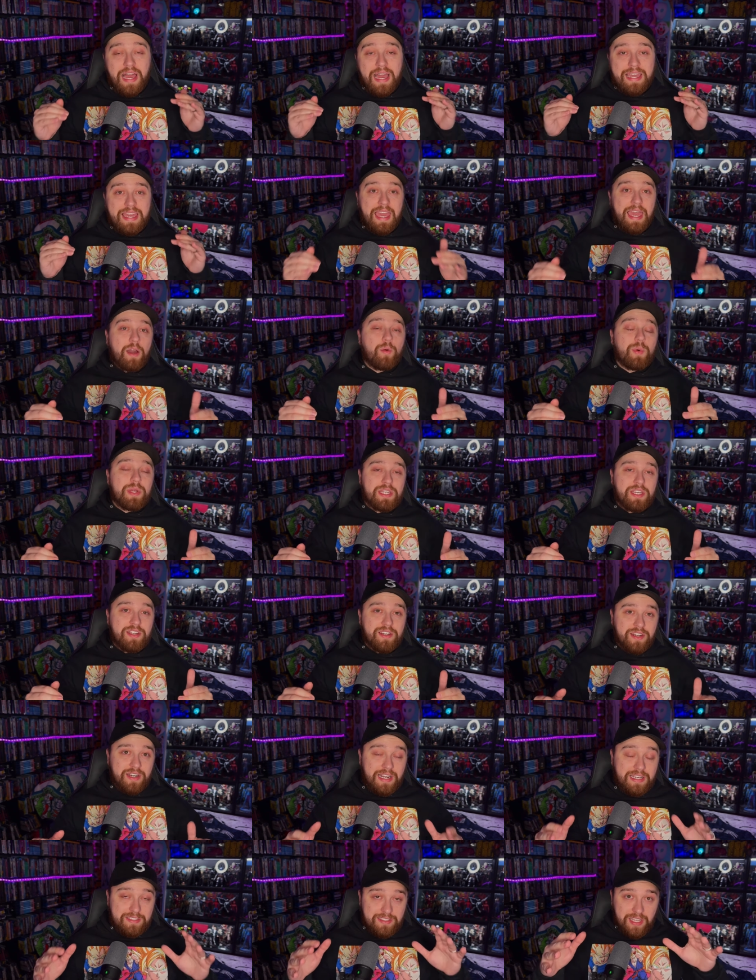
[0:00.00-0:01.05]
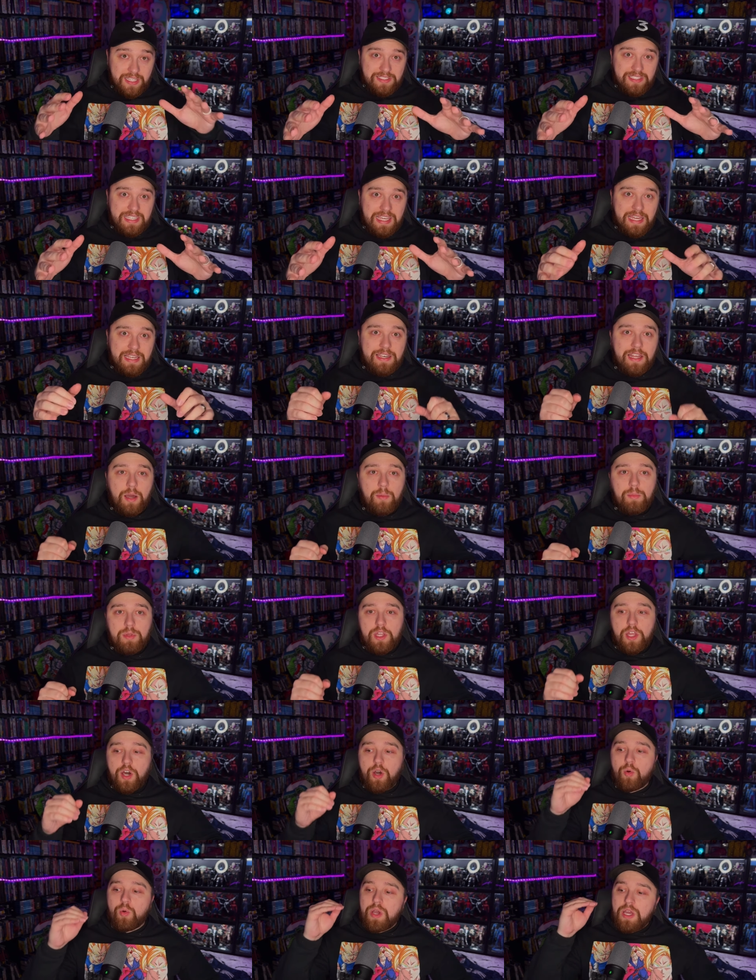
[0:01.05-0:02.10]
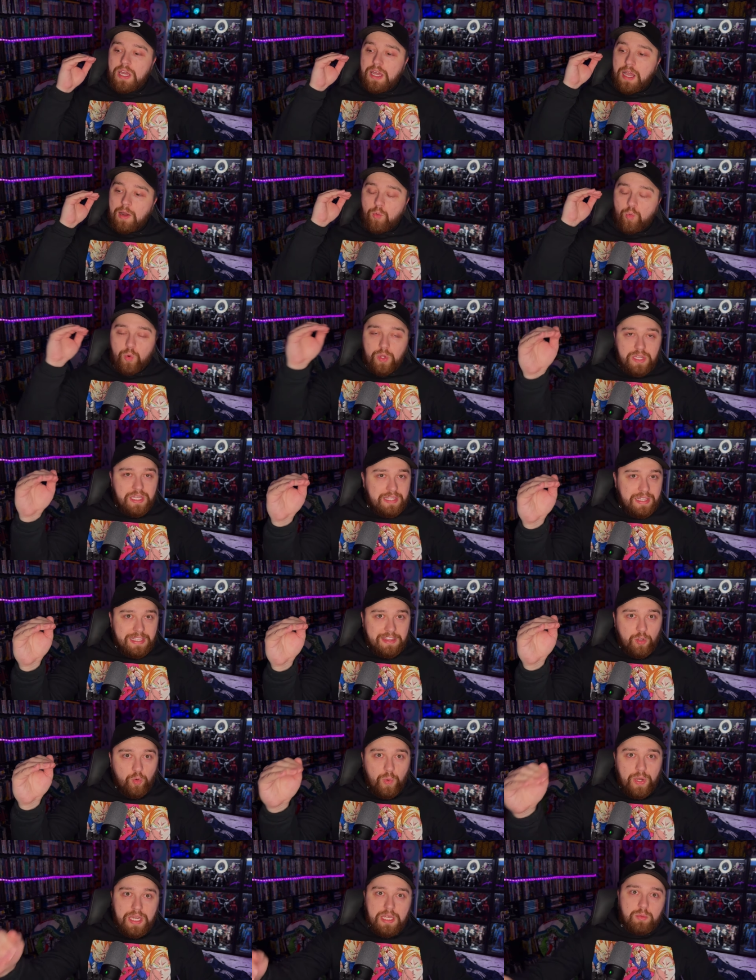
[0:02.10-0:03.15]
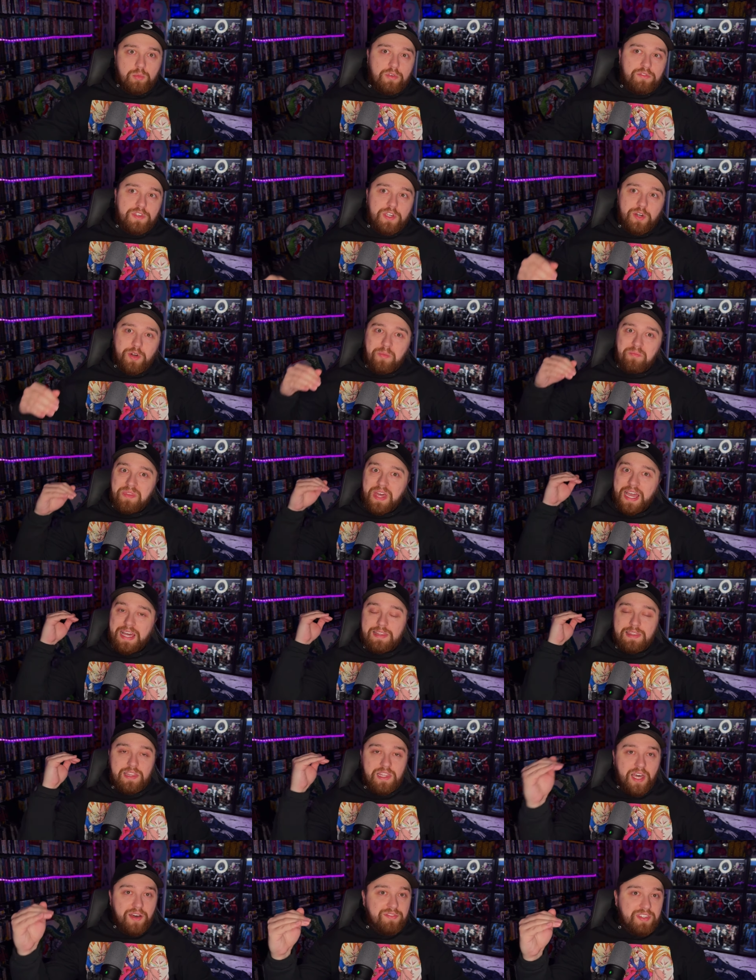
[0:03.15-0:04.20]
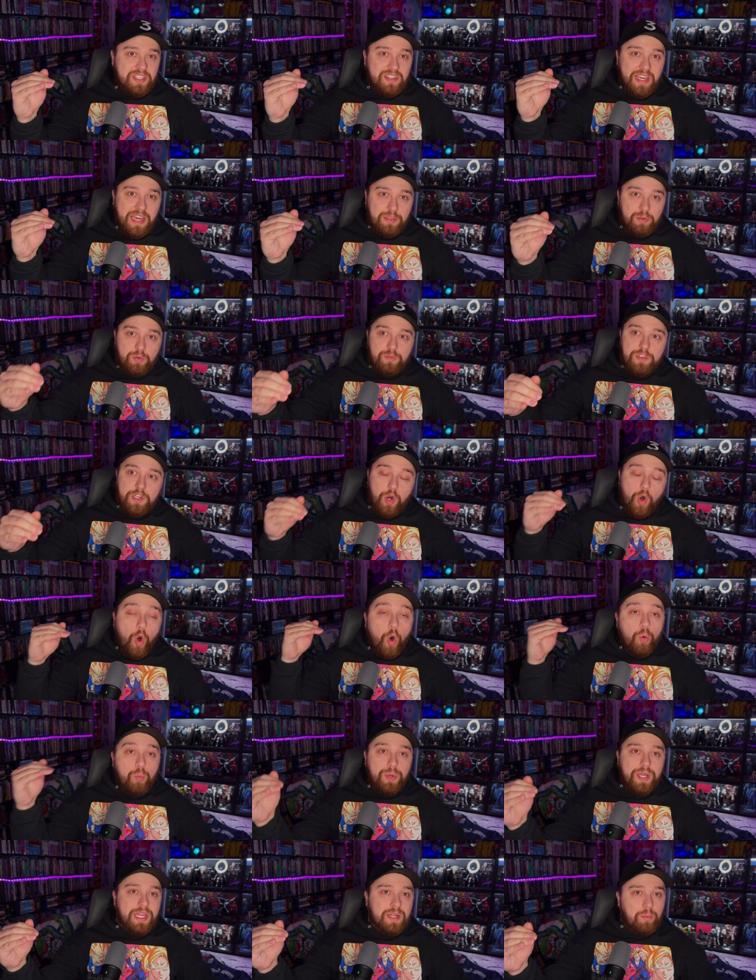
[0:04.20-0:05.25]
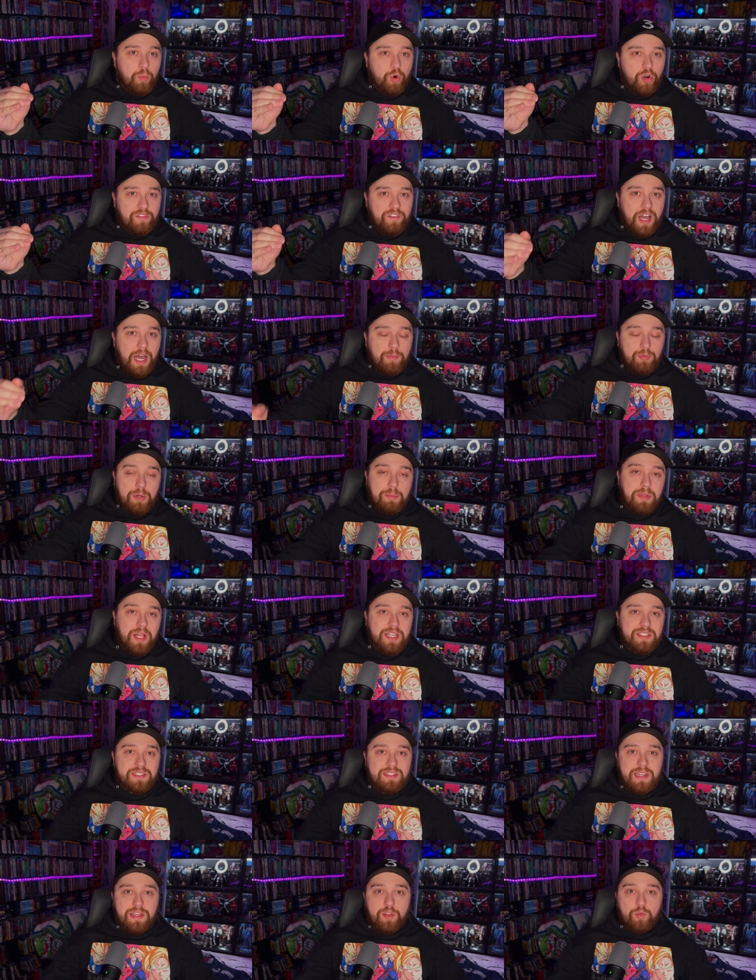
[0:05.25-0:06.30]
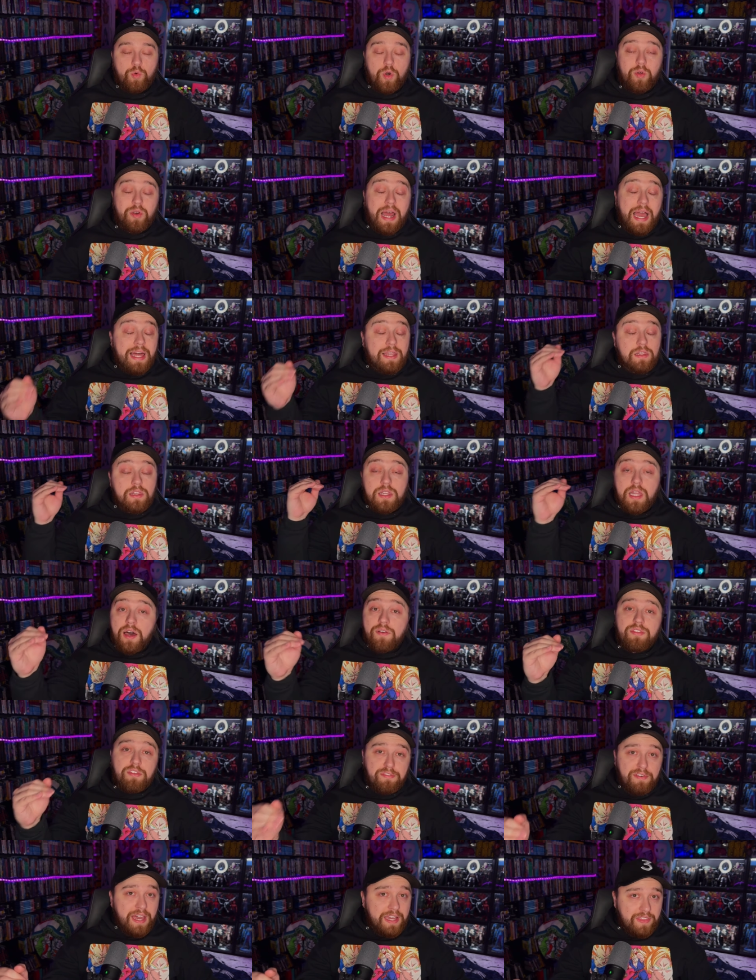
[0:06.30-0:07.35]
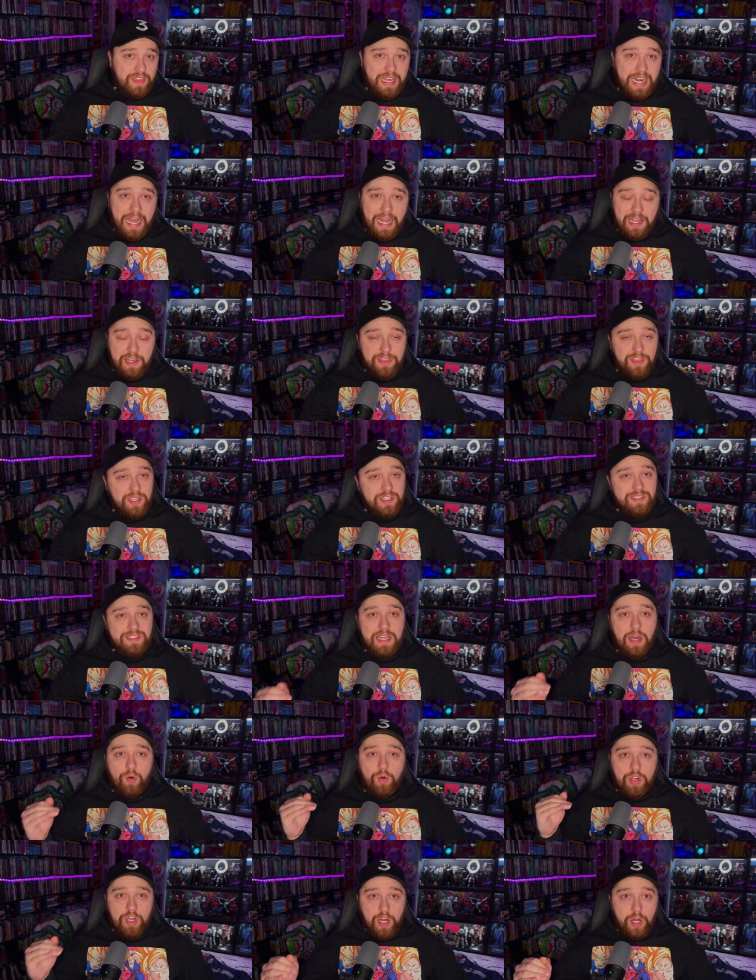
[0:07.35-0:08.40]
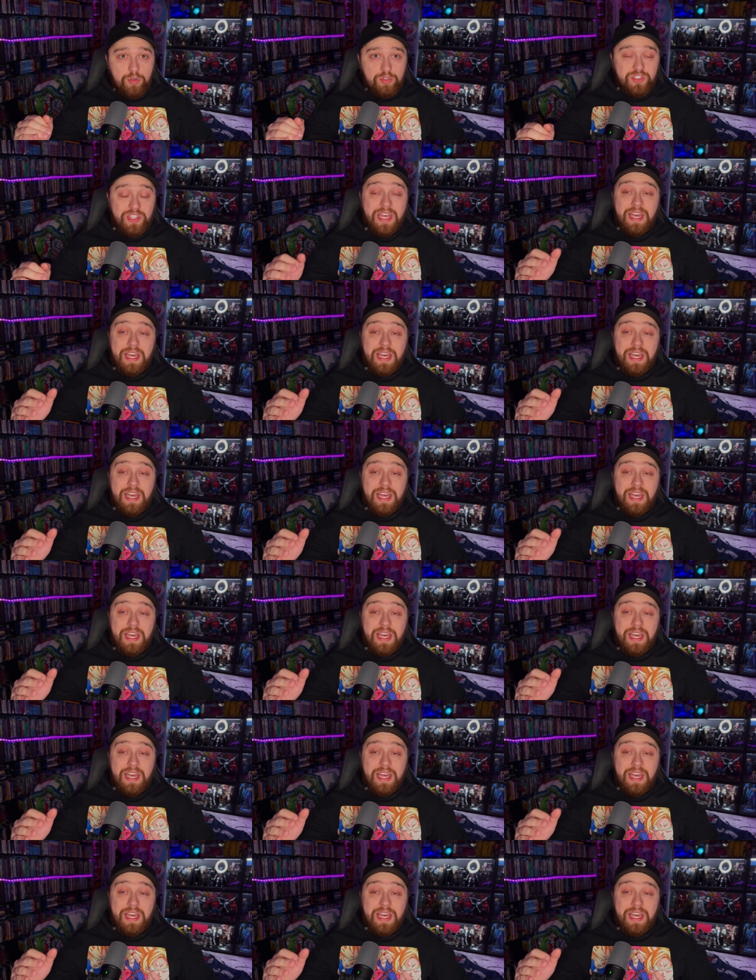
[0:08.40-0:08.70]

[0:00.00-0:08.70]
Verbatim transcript: I can't wait to hear your guys' thoughts again down below. I really like the Wiccan reveal. I love the death reveal. Hope we get more of Aubrey Plaza down the road. I love the fact that Agatha is now a ghost.